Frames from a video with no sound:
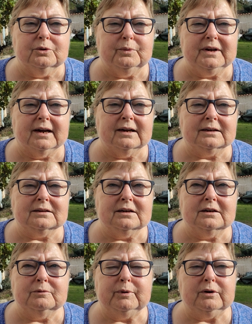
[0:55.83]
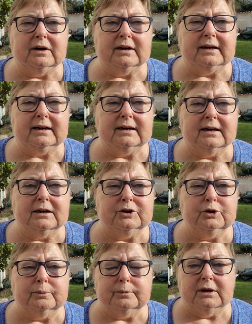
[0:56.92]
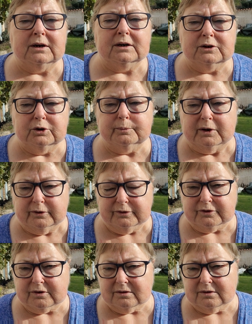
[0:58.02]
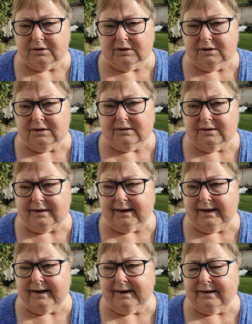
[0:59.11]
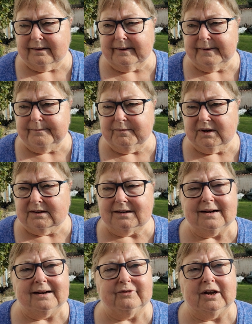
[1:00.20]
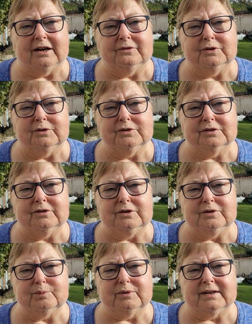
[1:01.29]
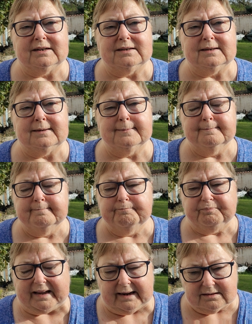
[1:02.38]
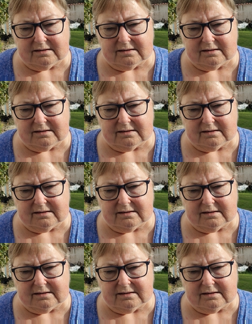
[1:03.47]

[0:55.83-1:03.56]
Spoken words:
We had the poulet à la normande today. I didn't have Calvados, so I used brandy. Had